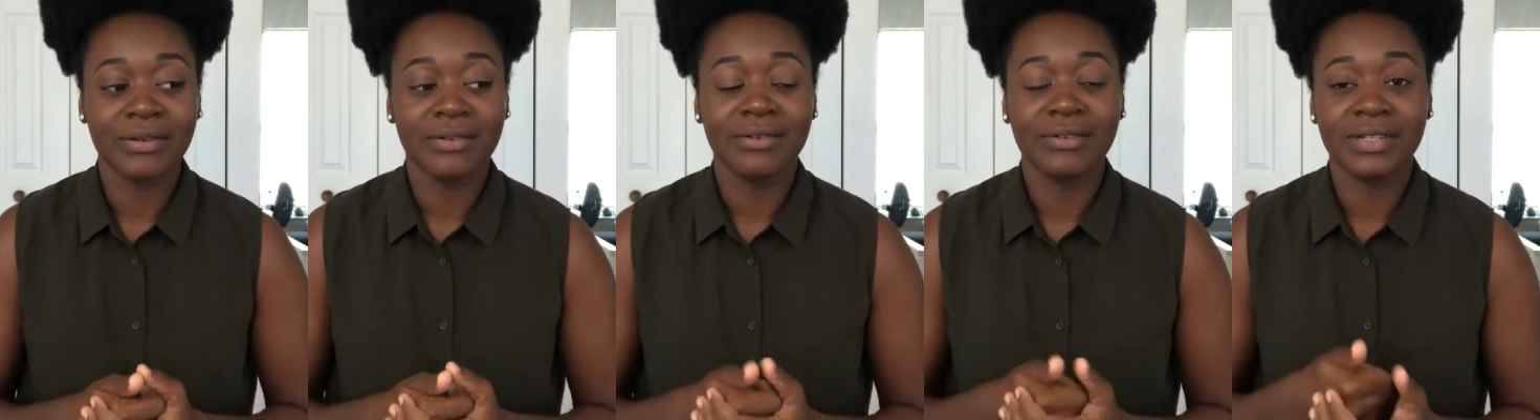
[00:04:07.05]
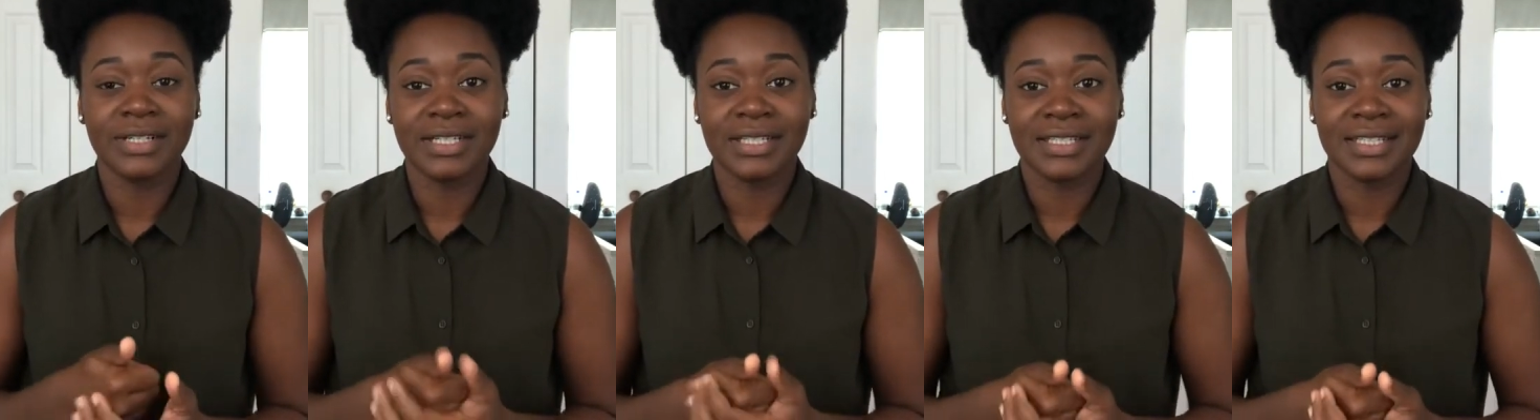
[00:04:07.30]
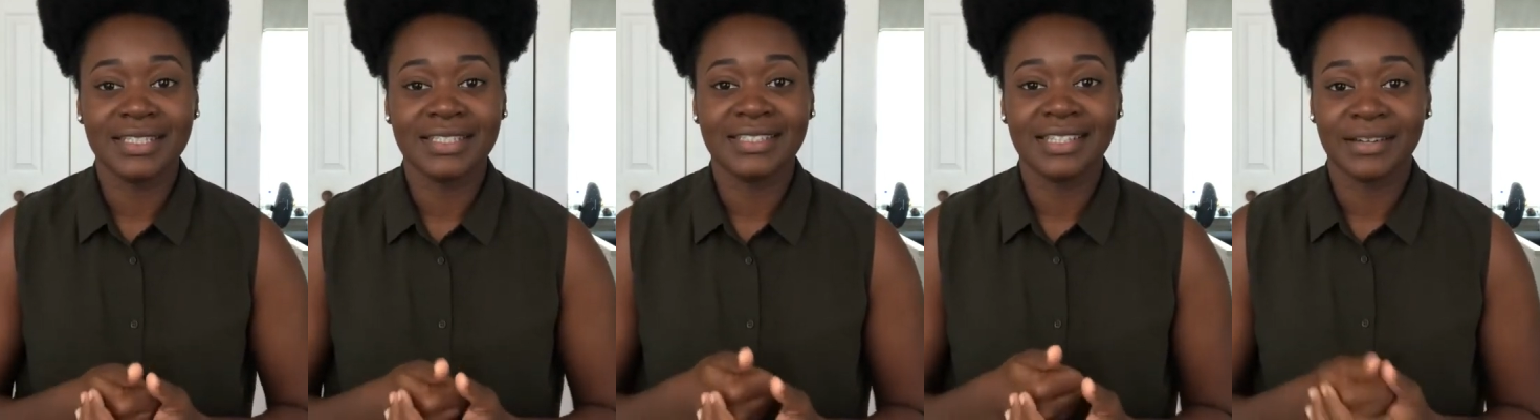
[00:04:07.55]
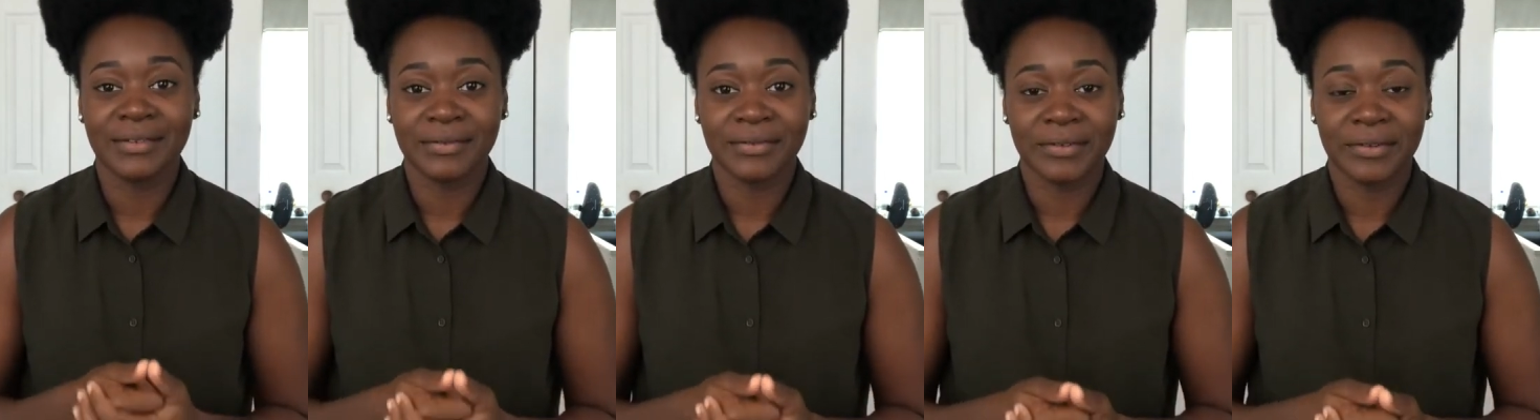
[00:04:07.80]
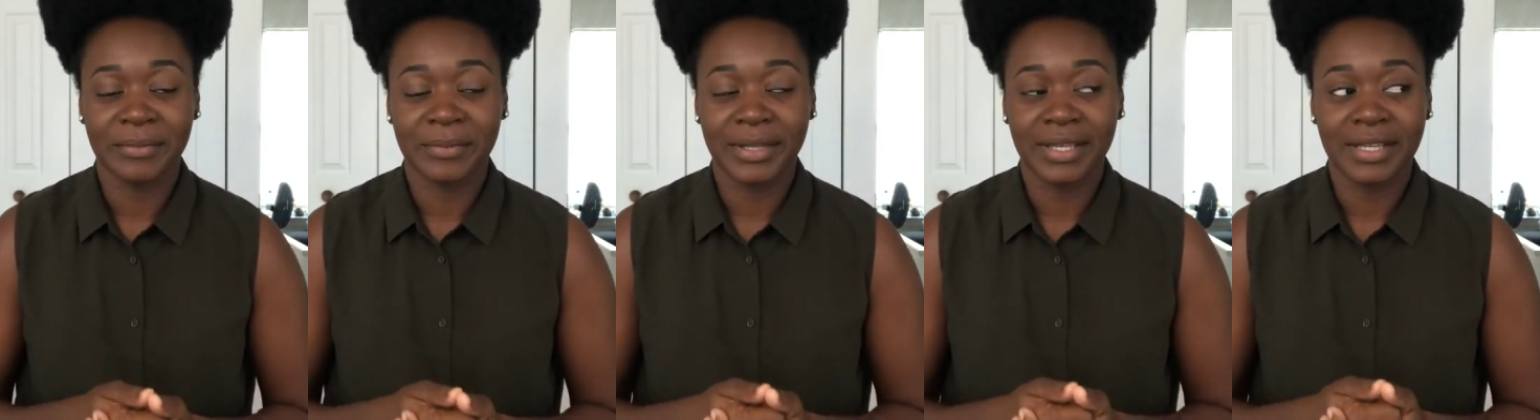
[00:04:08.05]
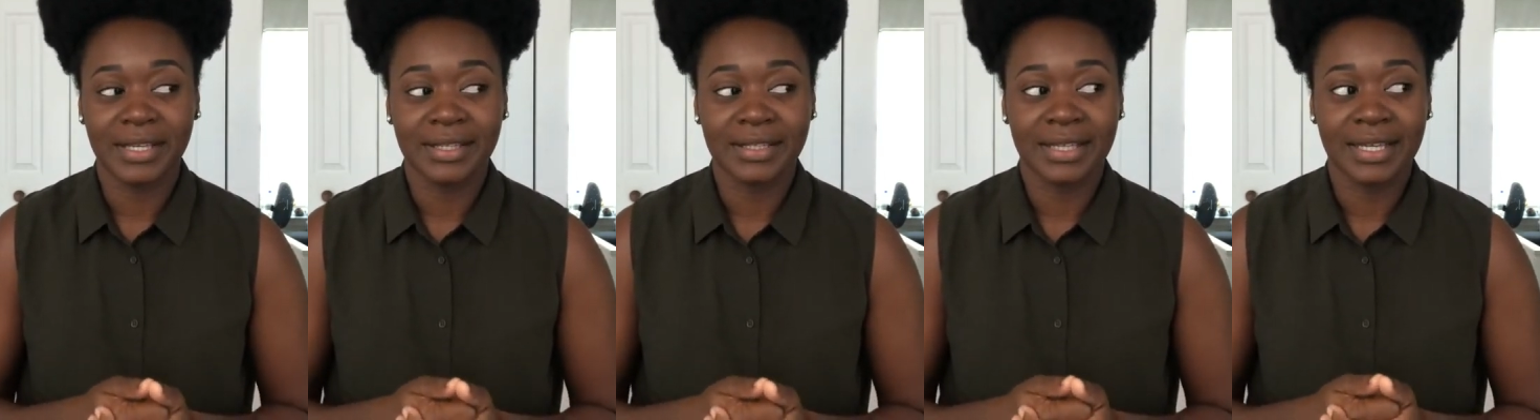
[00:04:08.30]
really tough for
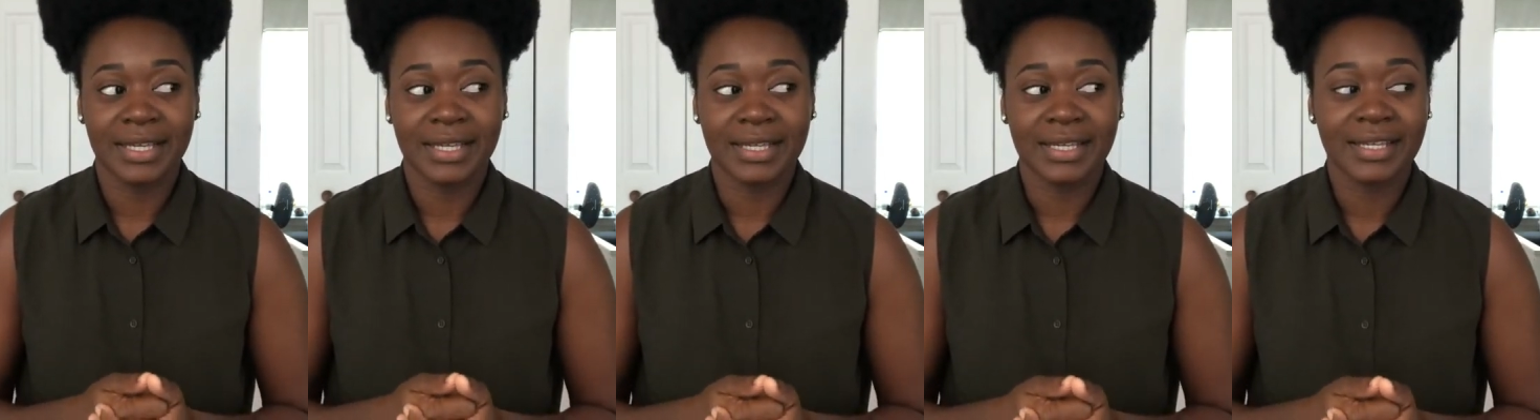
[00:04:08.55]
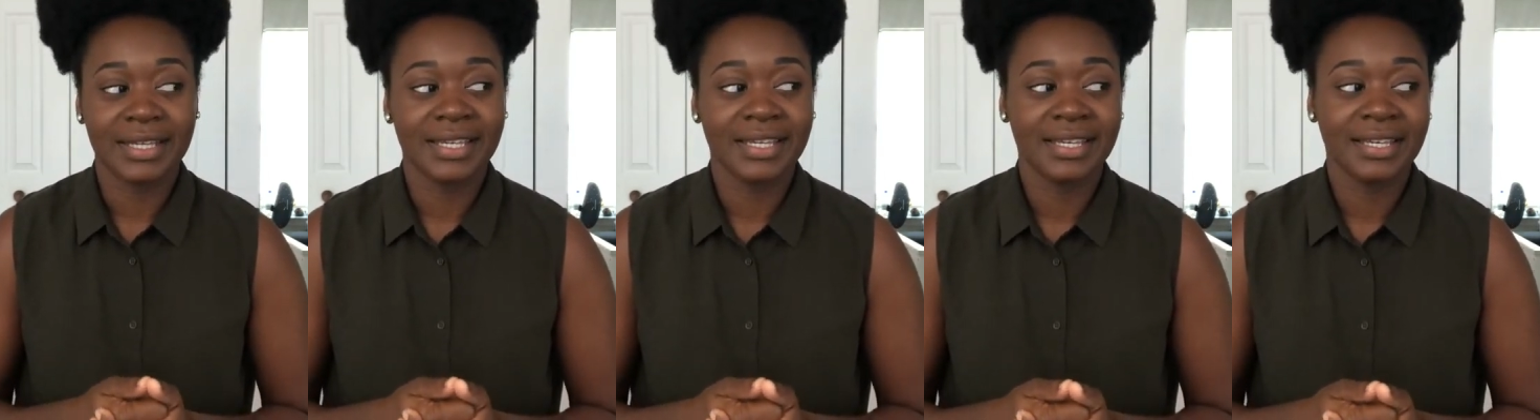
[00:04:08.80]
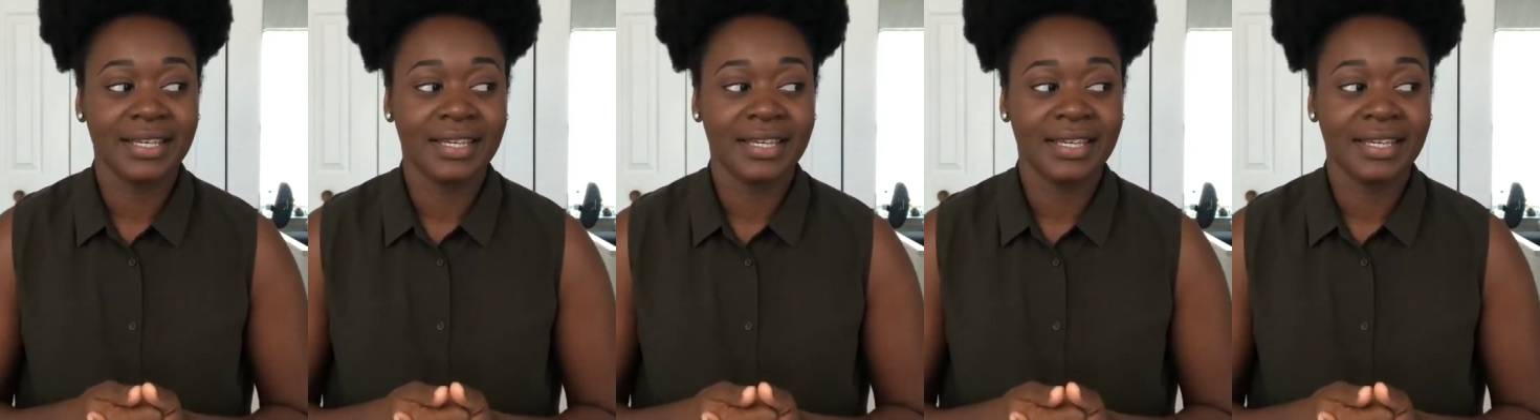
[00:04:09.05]
me. Like,